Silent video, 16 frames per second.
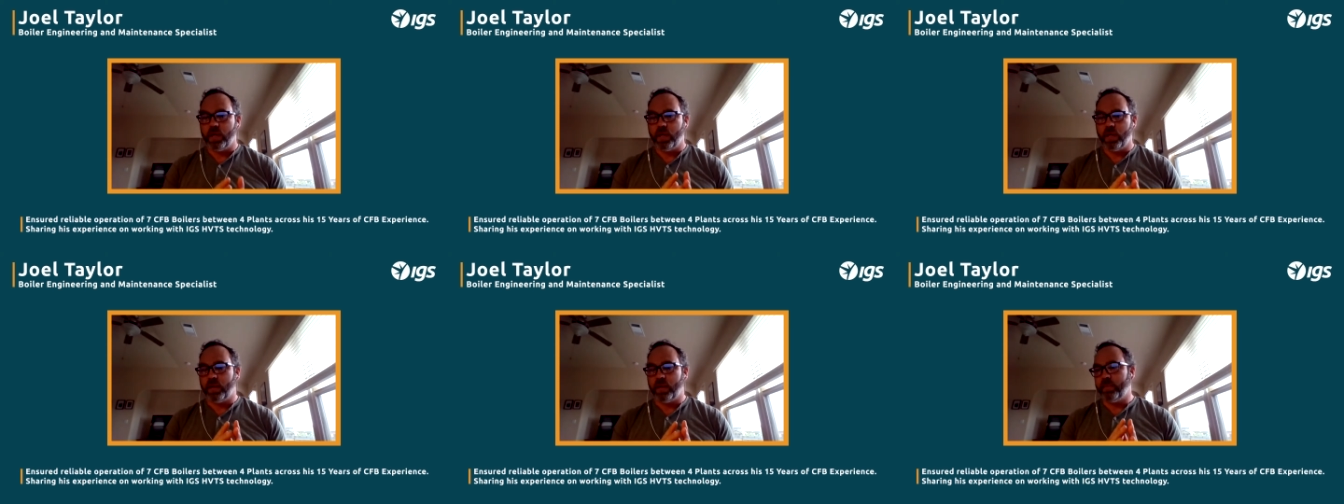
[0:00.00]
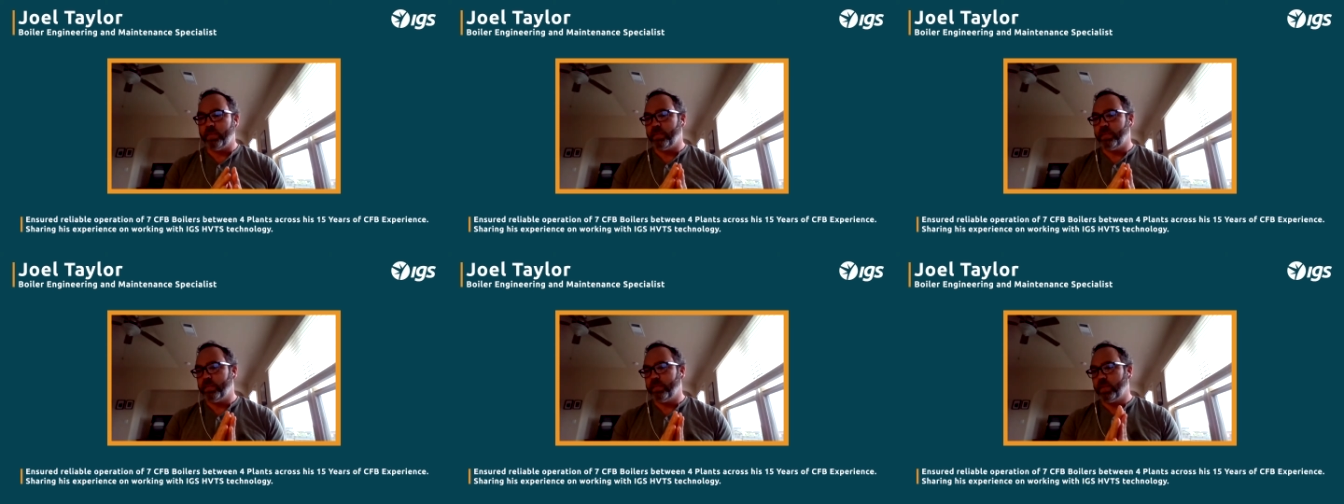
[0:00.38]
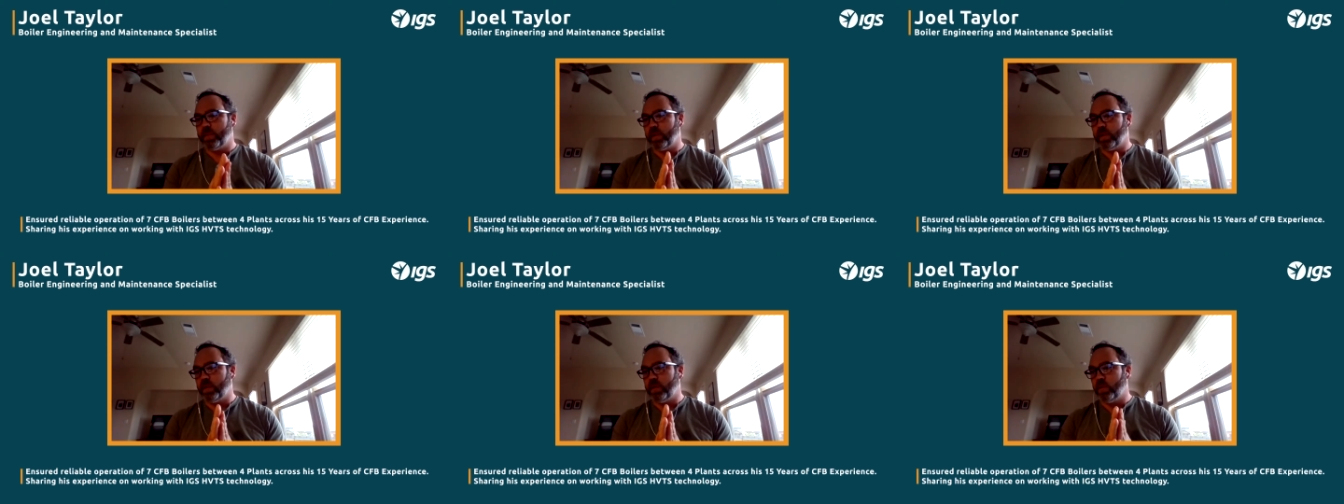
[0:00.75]
Um,
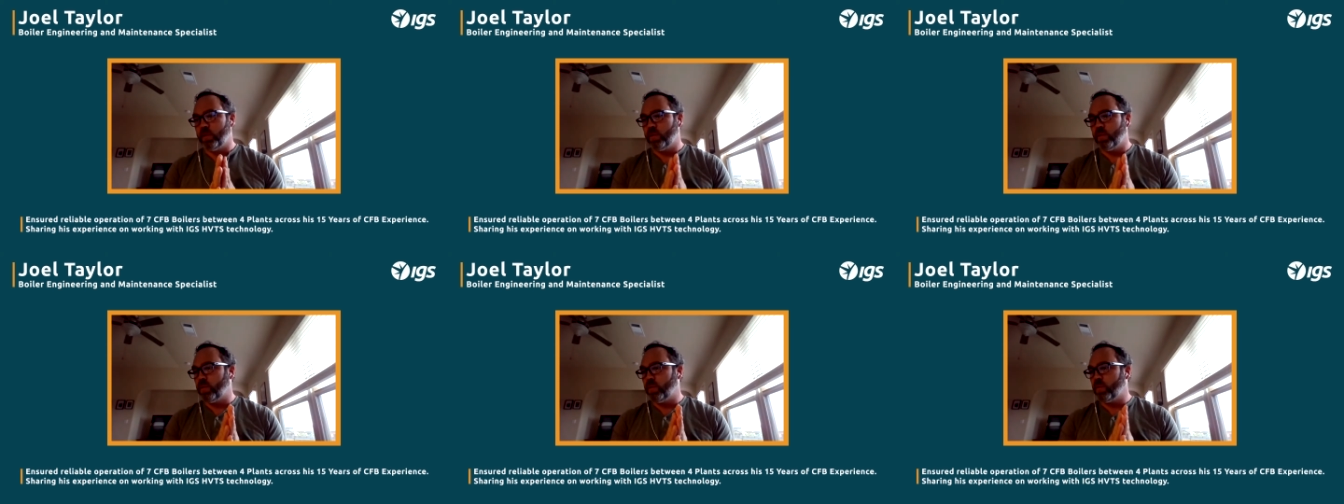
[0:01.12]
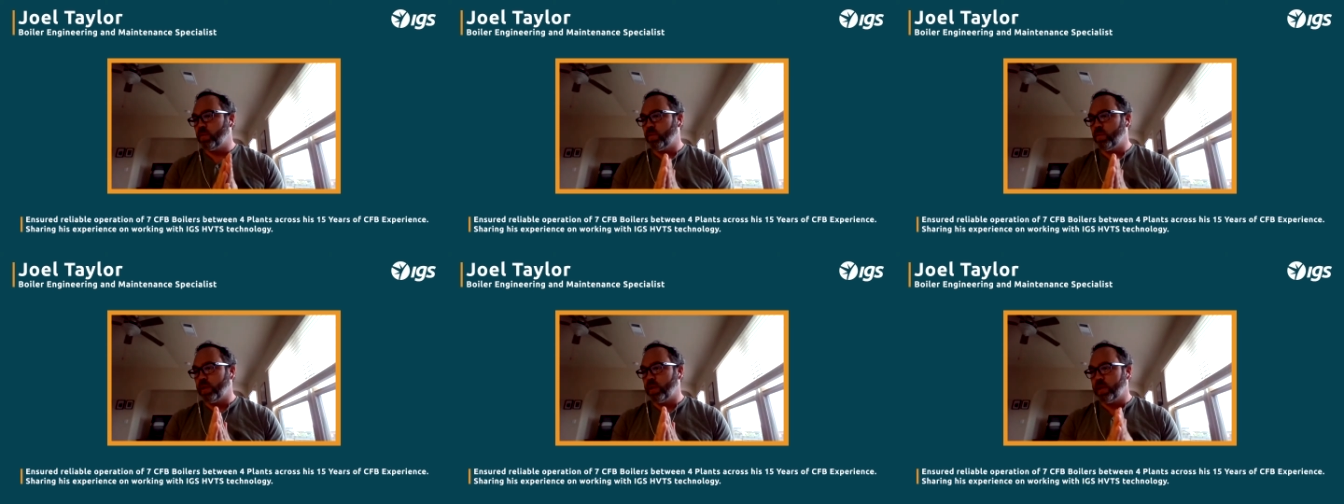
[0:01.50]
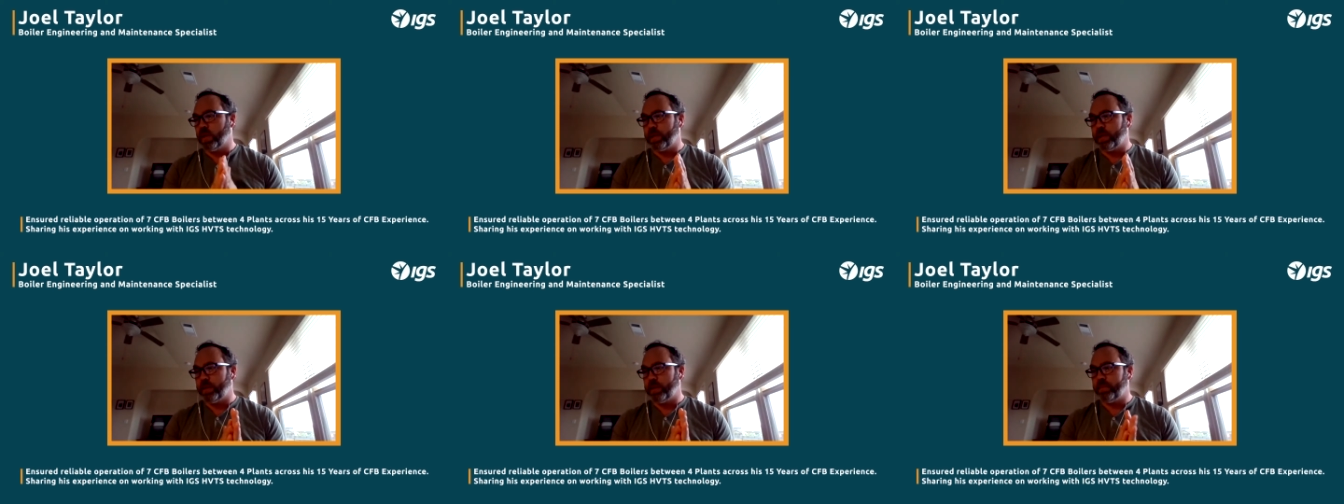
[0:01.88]
you
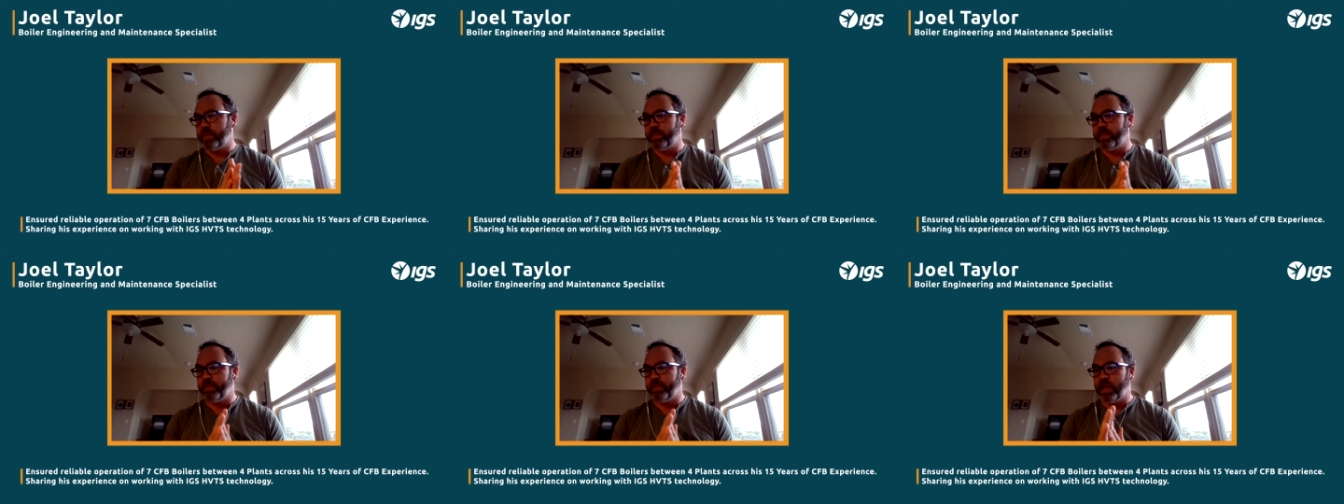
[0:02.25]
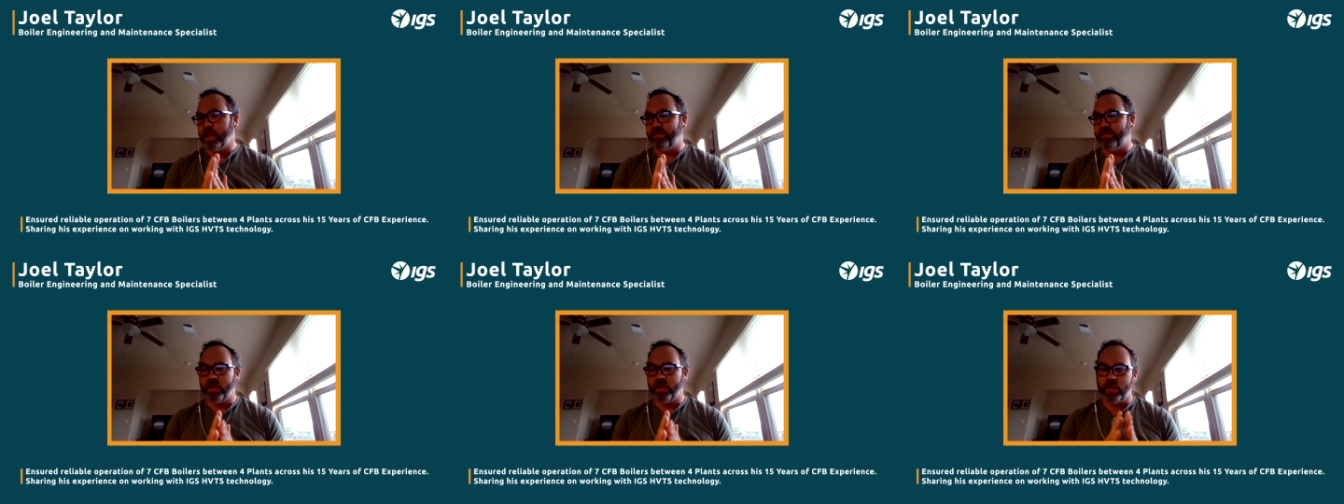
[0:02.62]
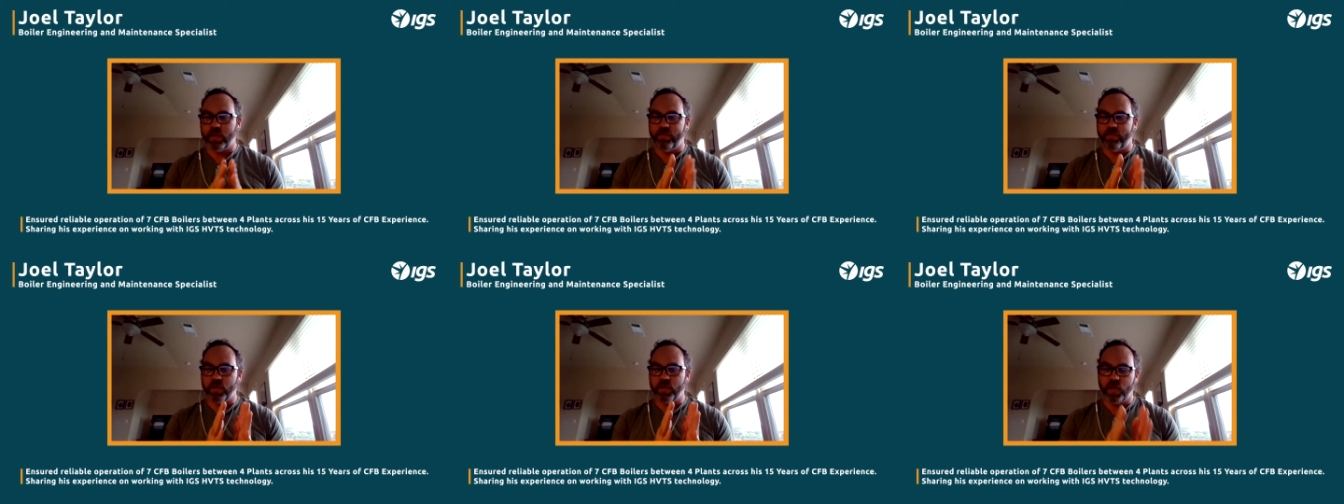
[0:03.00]
um, if
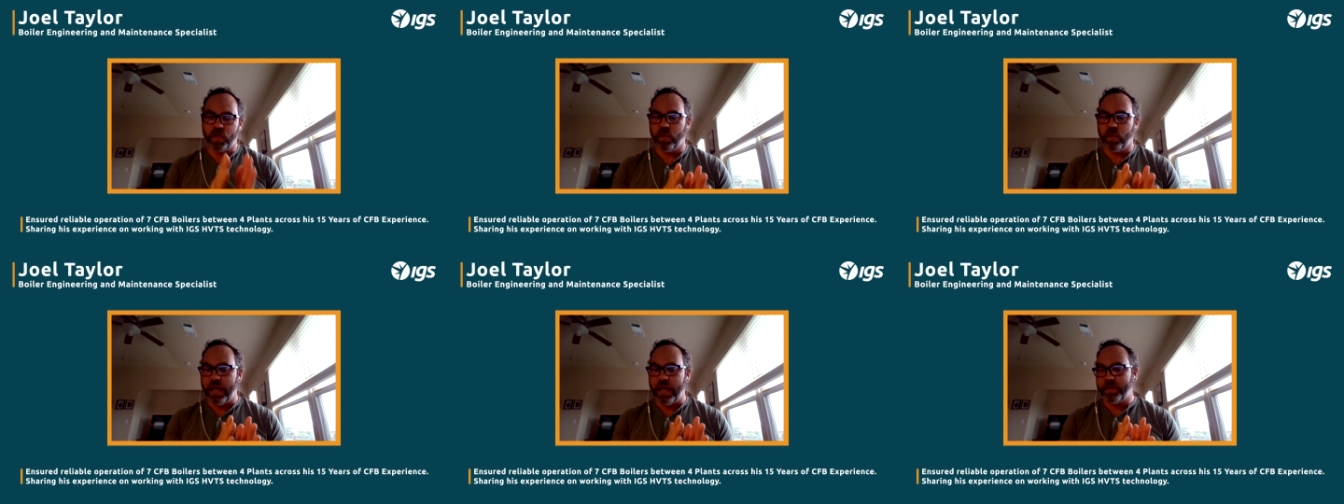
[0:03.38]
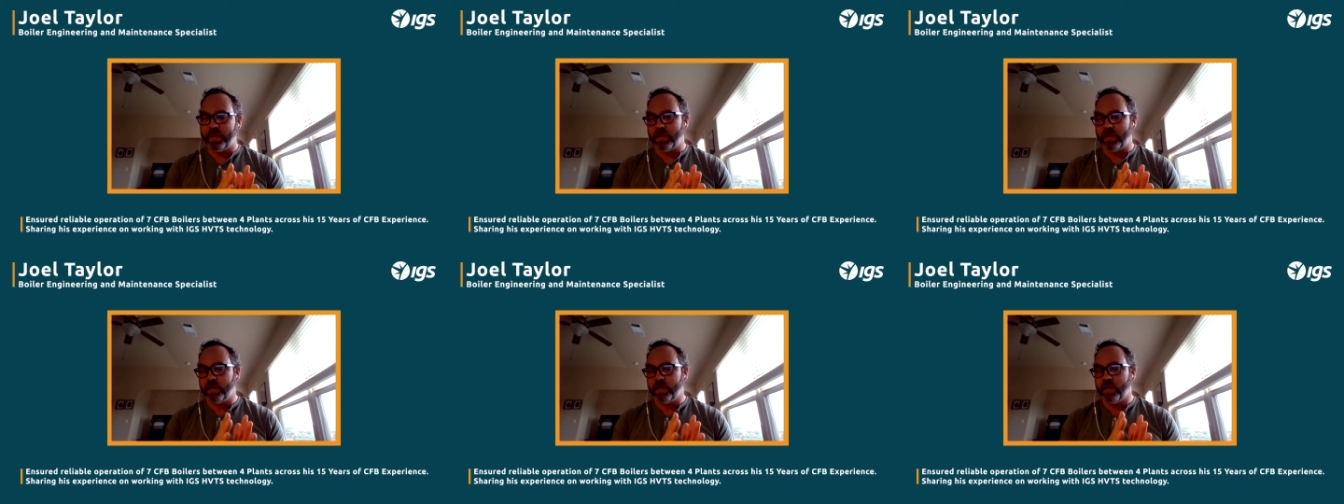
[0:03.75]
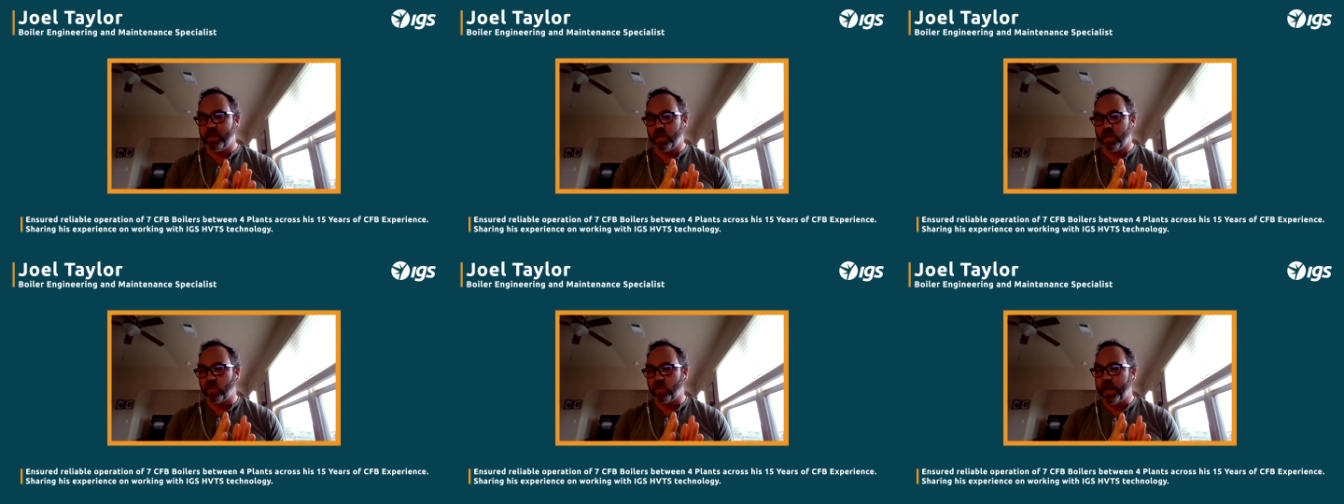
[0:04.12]
the if the tube alignment's not
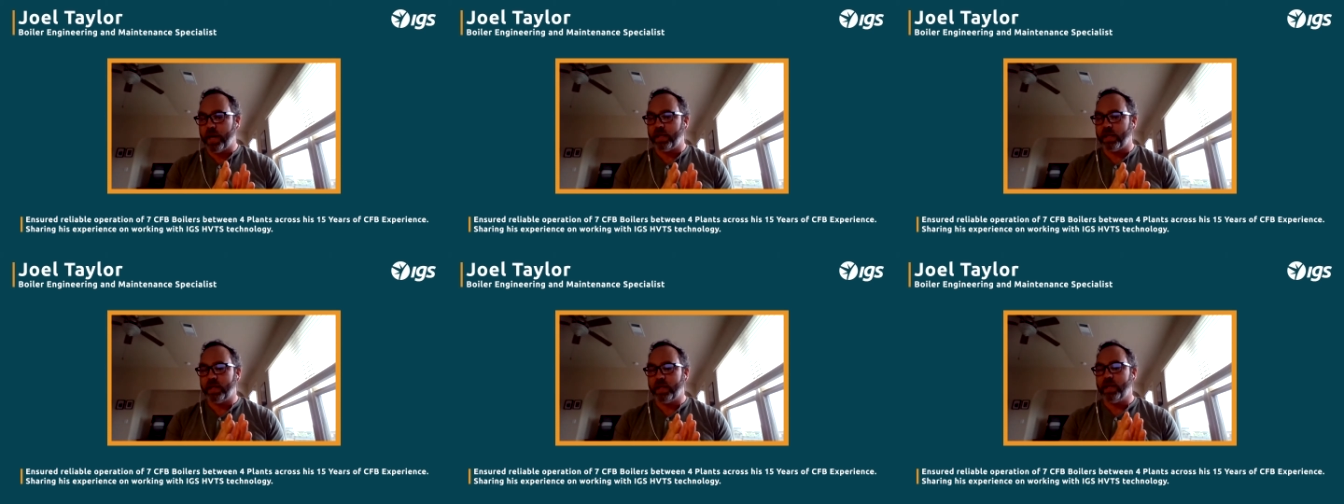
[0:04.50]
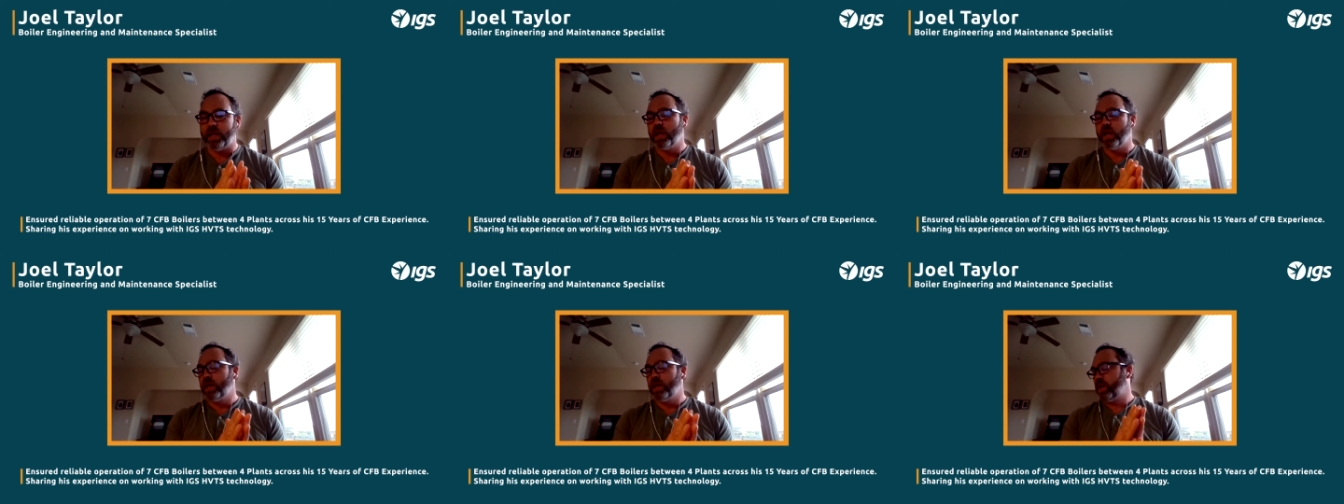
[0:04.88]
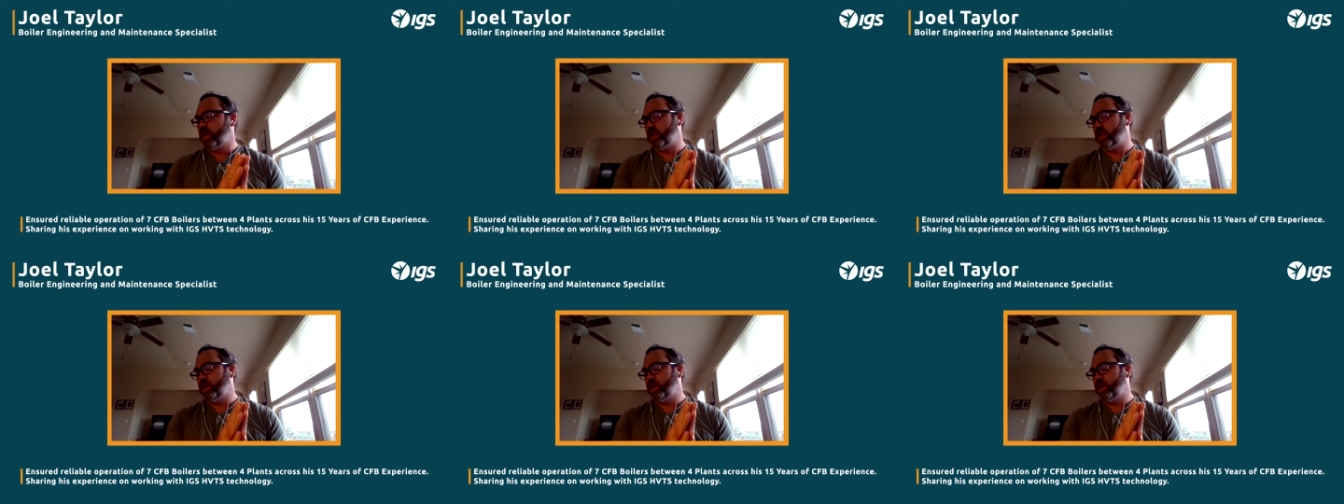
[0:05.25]
done correctly,